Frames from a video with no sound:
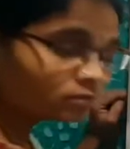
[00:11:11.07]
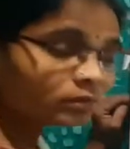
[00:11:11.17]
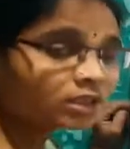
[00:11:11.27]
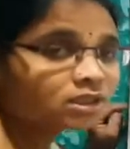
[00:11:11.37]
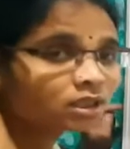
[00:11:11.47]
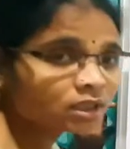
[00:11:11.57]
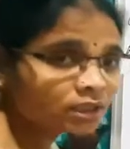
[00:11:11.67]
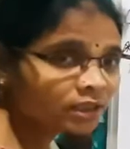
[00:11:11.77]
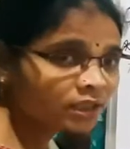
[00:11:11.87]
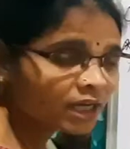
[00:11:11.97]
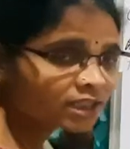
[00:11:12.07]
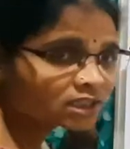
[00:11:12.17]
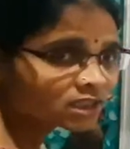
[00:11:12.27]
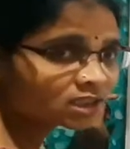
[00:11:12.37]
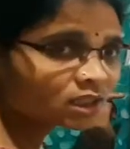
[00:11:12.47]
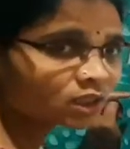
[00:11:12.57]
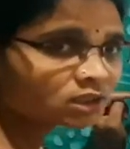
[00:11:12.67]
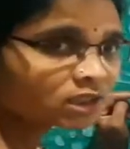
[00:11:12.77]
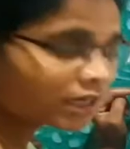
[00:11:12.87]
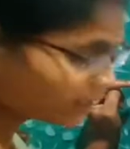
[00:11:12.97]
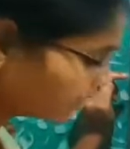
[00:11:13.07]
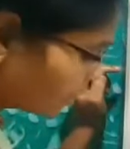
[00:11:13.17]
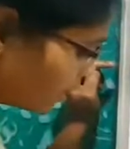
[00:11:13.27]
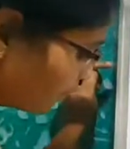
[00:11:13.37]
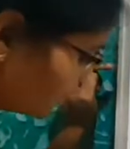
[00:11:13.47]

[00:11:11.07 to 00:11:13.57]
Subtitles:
means reaction is not started, time